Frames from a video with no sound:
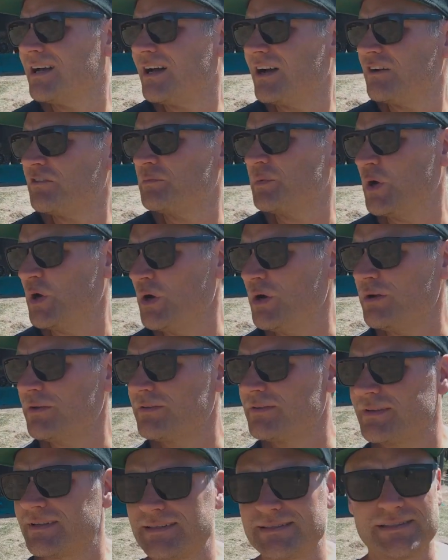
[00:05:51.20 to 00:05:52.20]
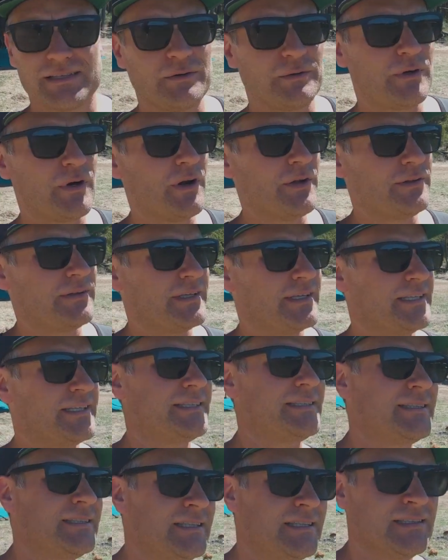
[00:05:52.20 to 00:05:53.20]
of Perth. So we're
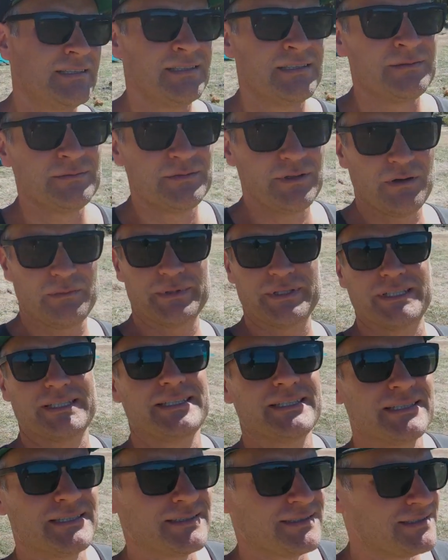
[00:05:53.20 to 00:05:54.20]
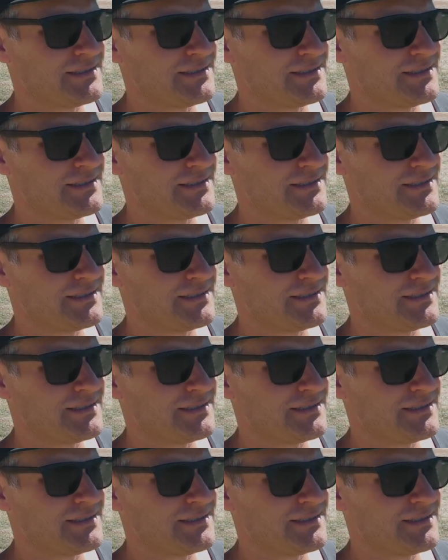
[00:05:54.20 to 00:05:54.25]
only probably